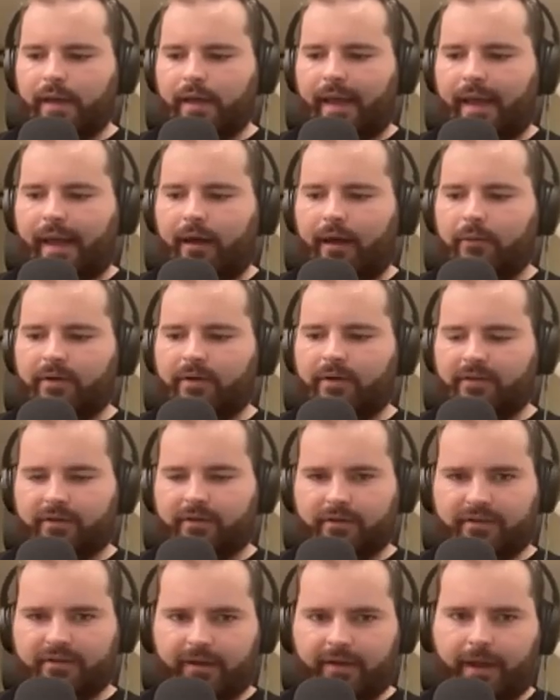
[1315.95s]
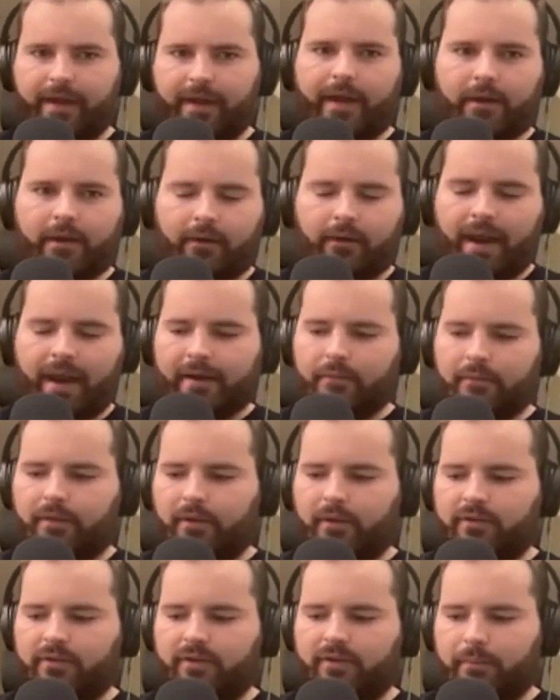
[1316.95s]
How does the snake interact with
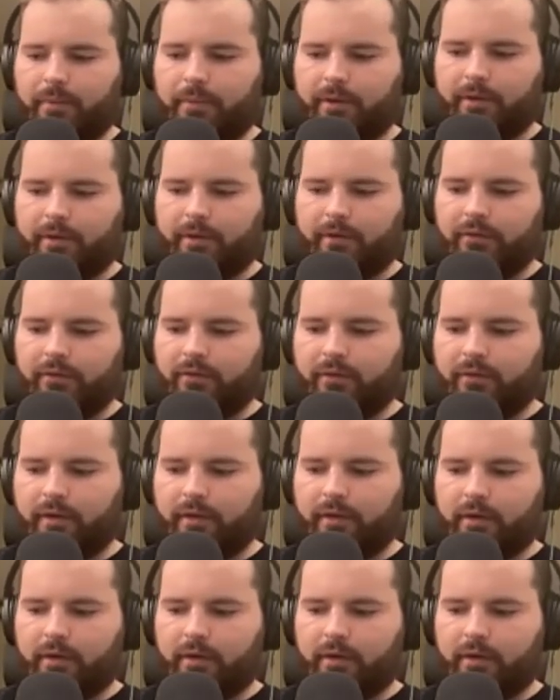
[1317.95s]
those temperatures?